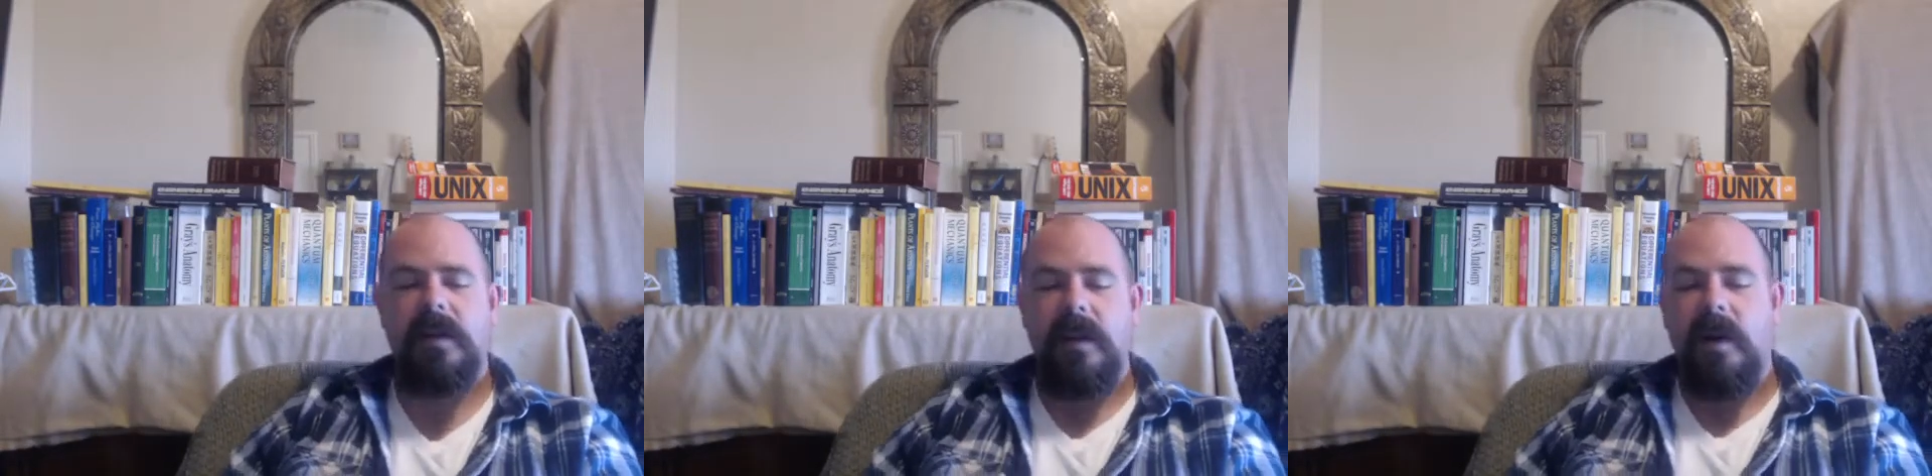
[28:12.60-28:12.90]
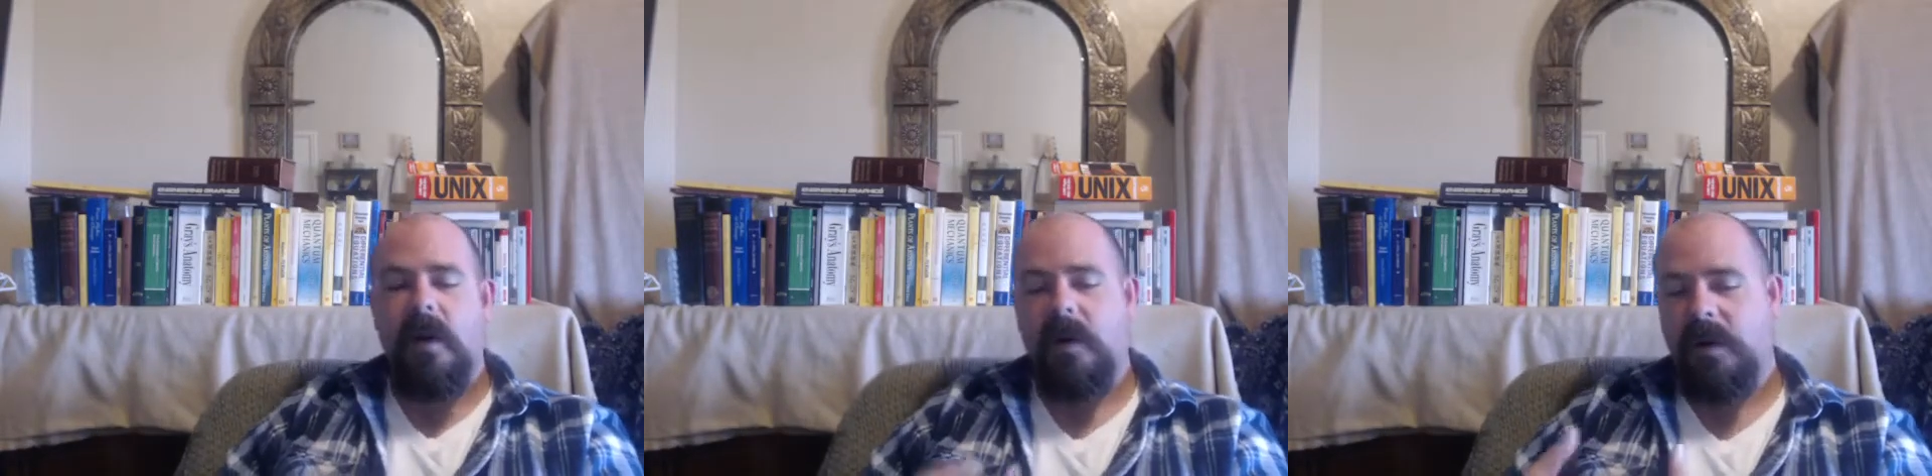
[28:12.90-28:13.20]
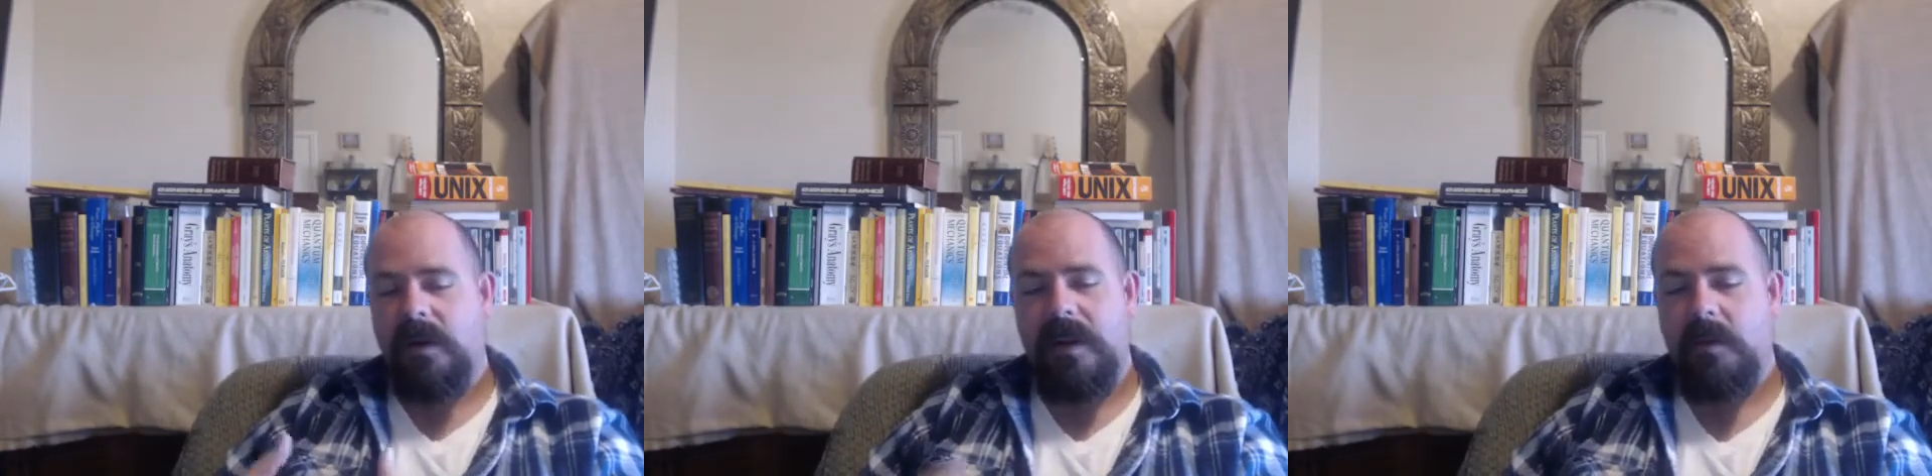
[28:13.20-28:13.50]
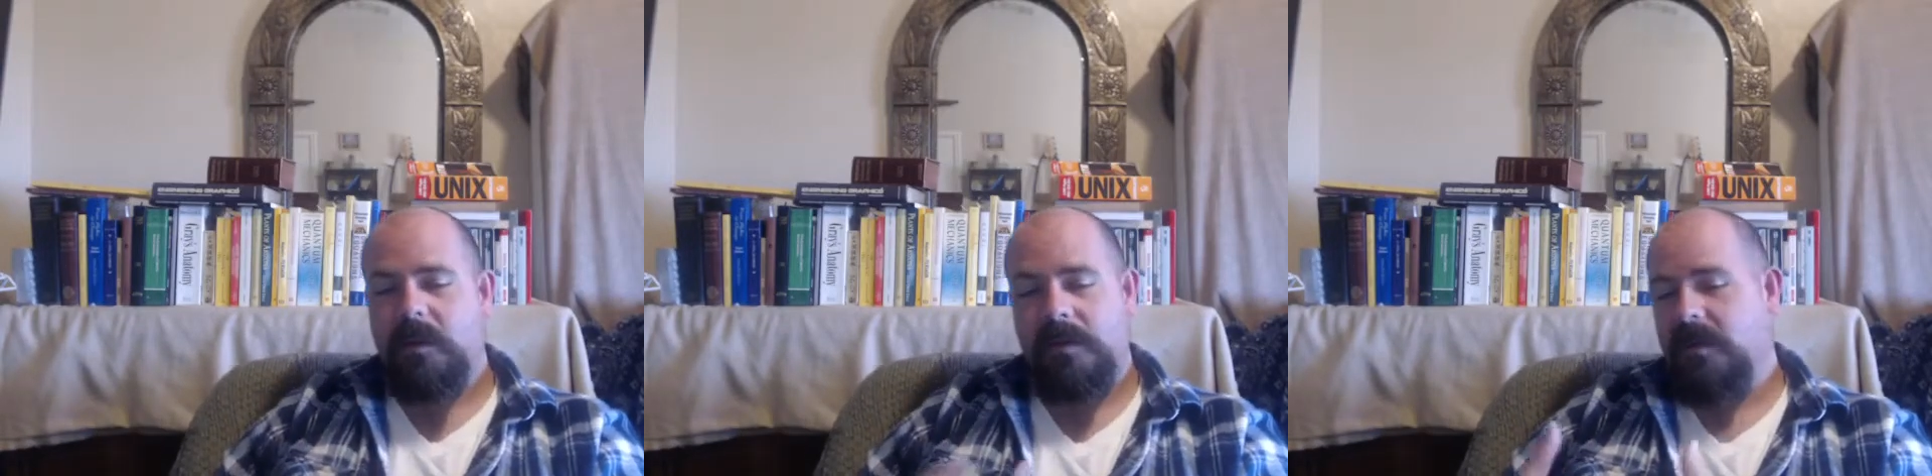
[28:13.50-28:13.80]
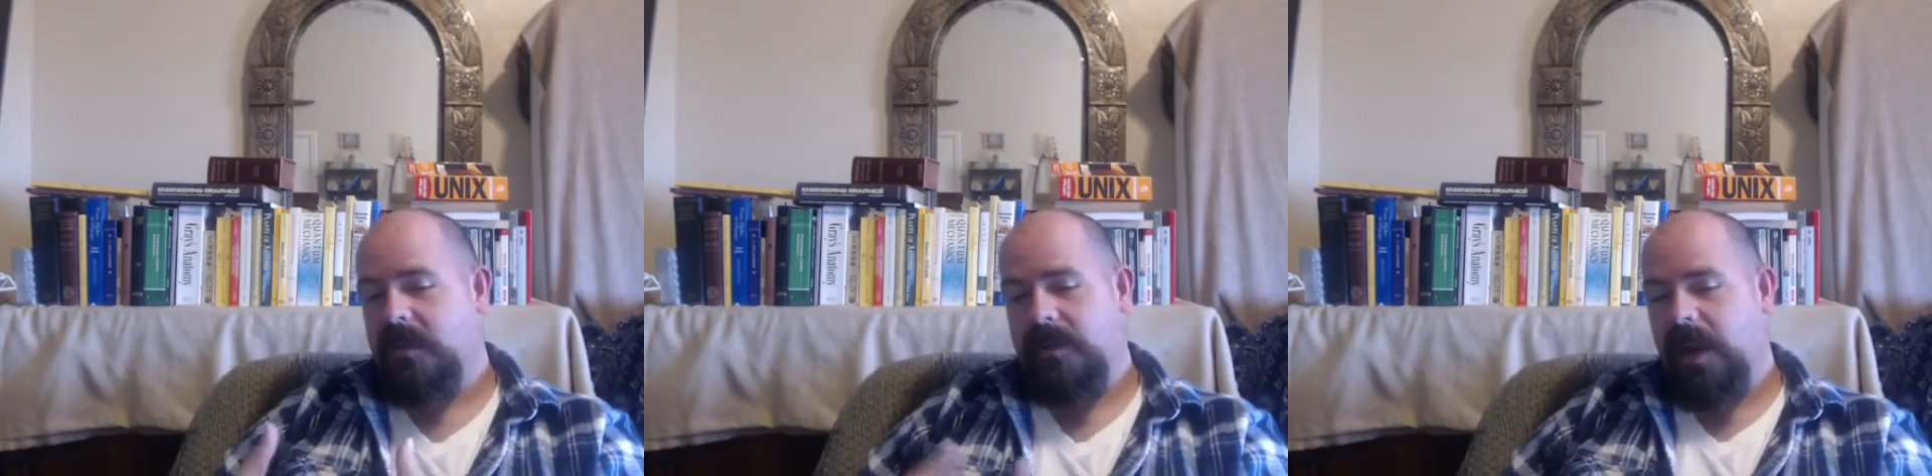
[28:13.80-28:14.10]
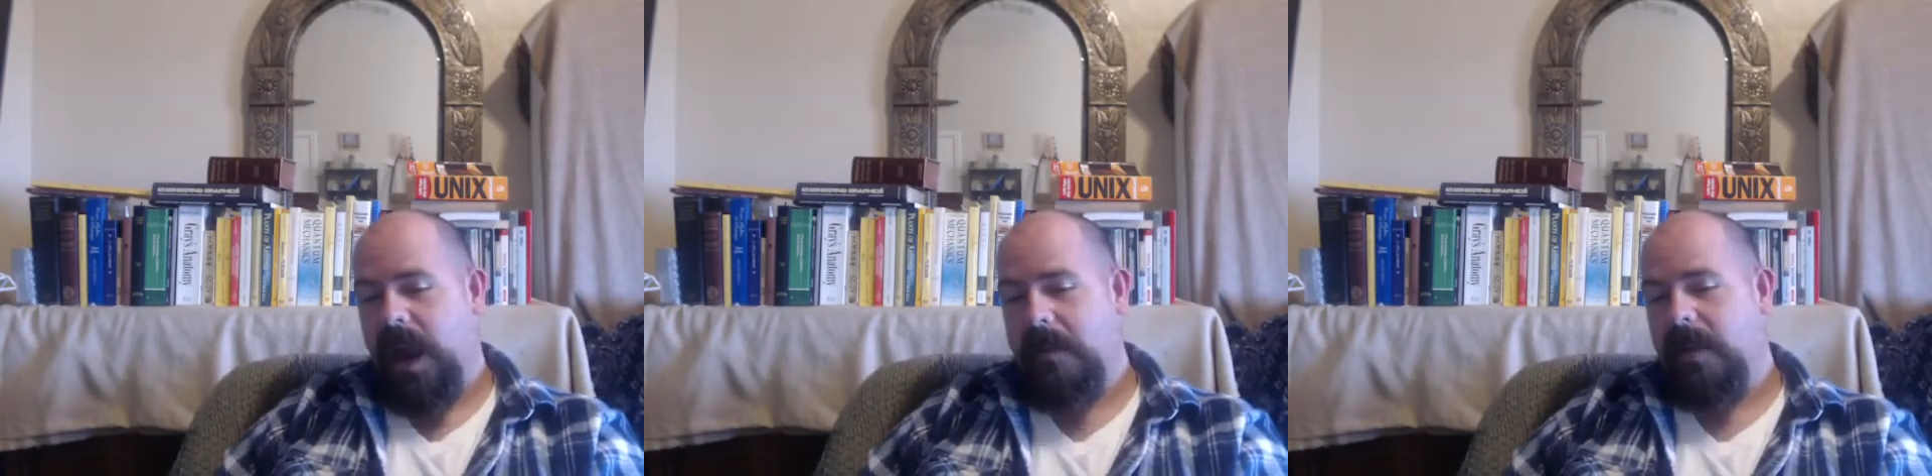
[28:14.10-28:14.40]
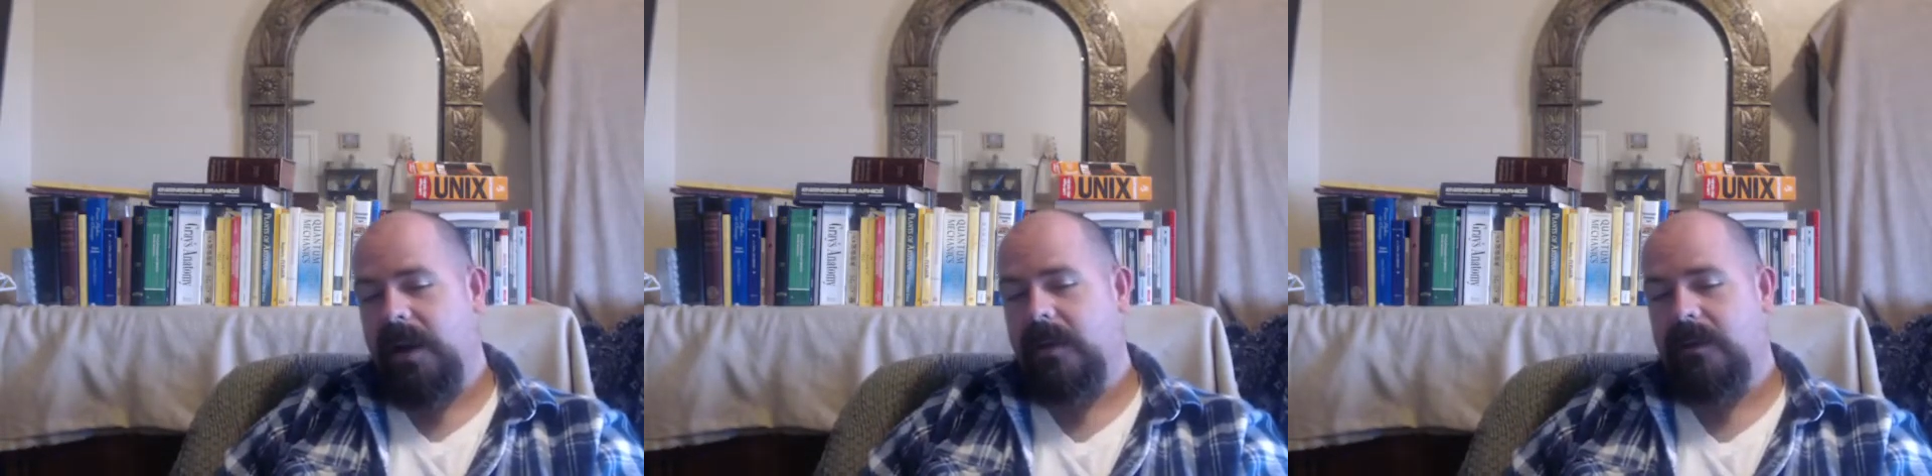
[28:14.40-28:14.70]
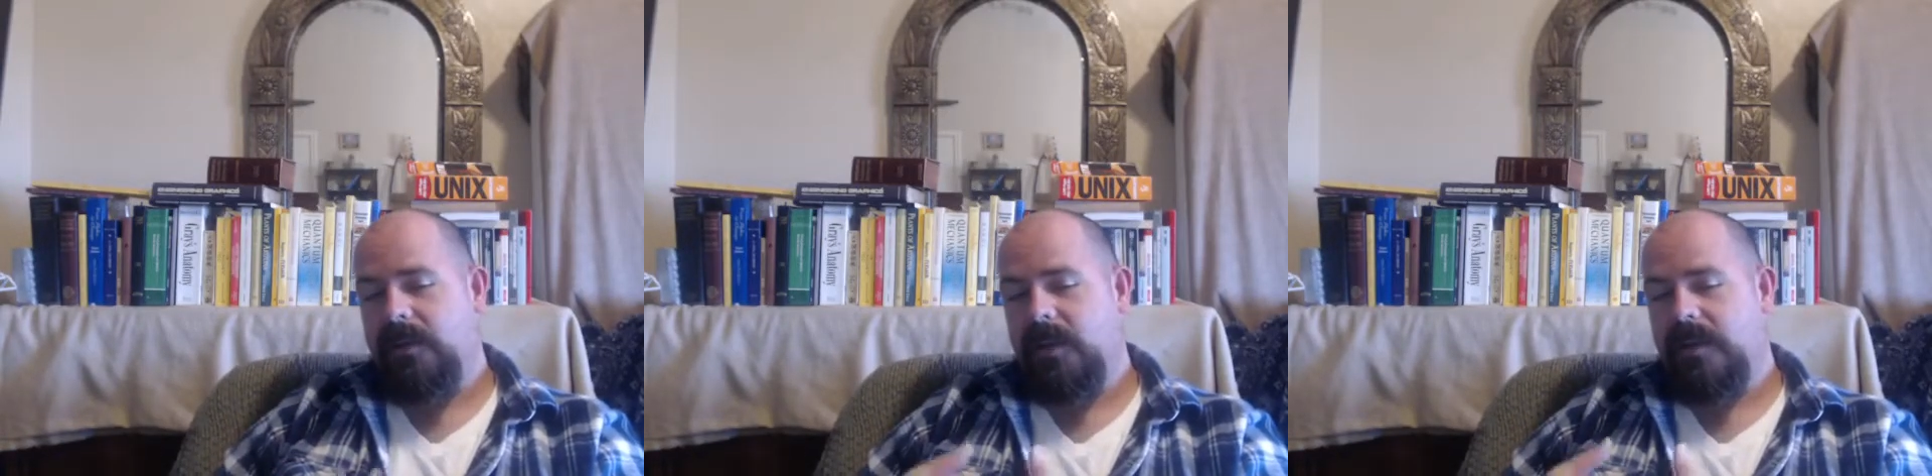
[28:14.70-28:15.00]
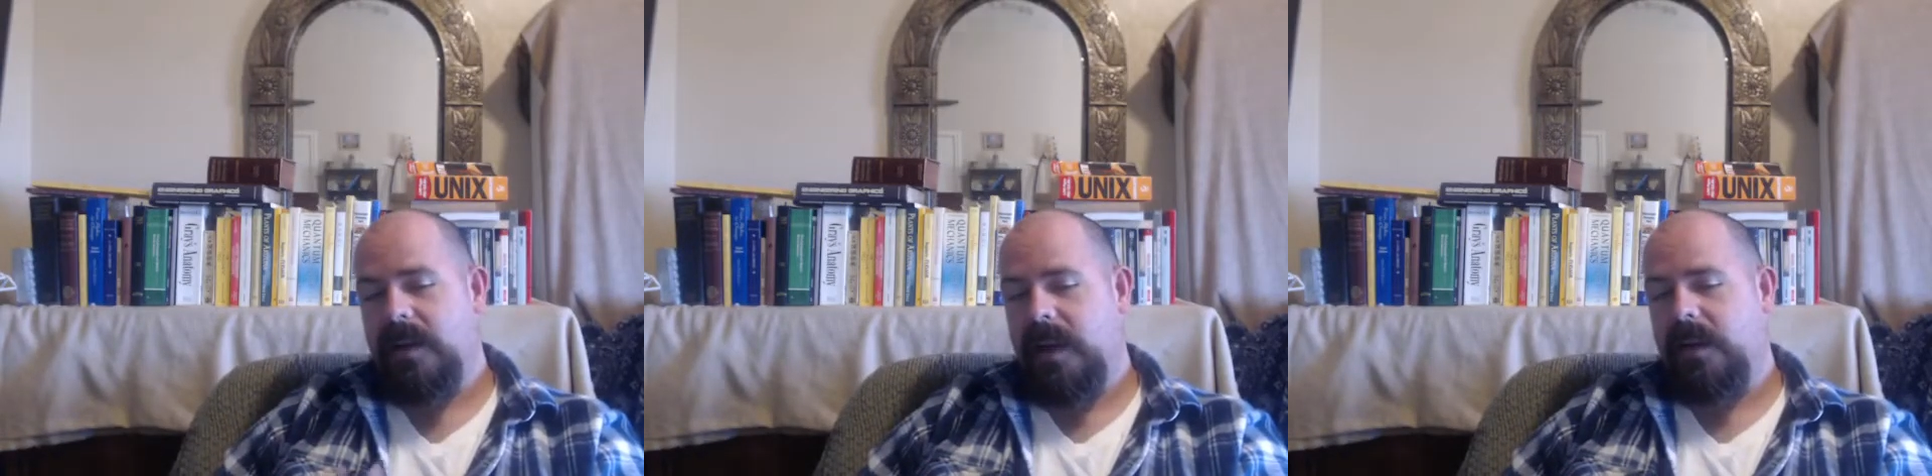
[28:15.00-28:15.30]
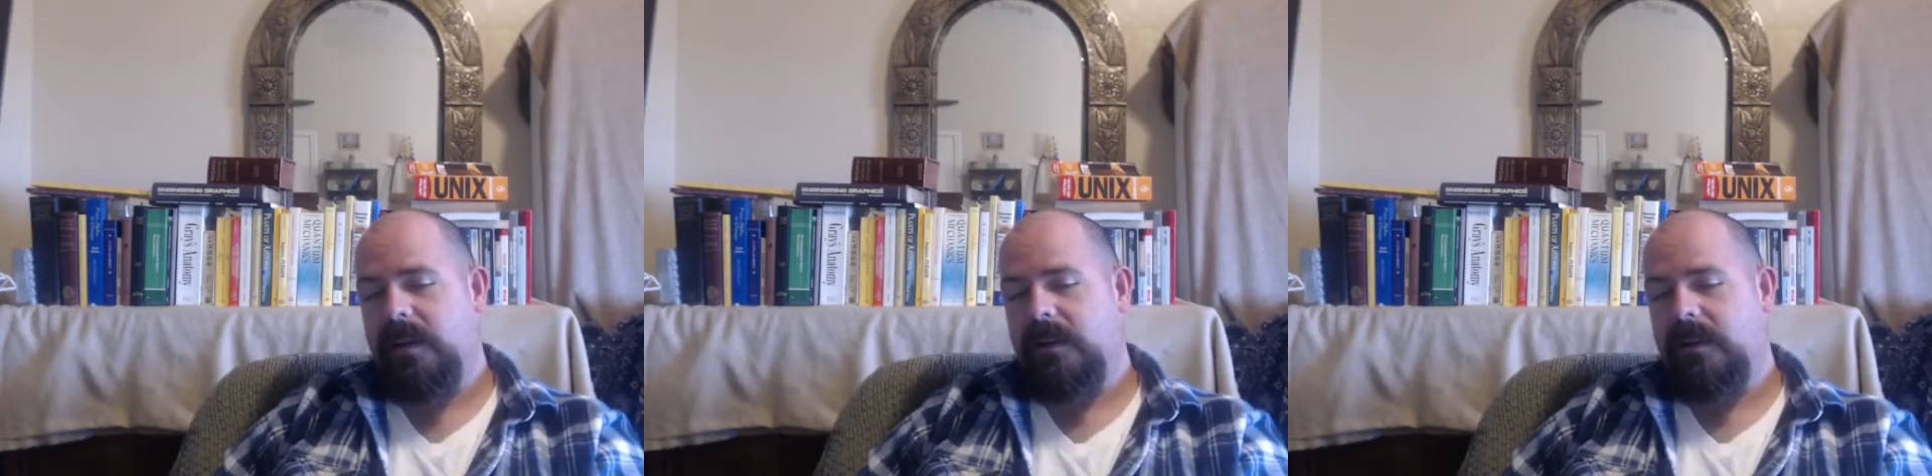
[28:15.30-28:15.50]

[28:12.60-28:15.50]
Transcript: Or I might have just not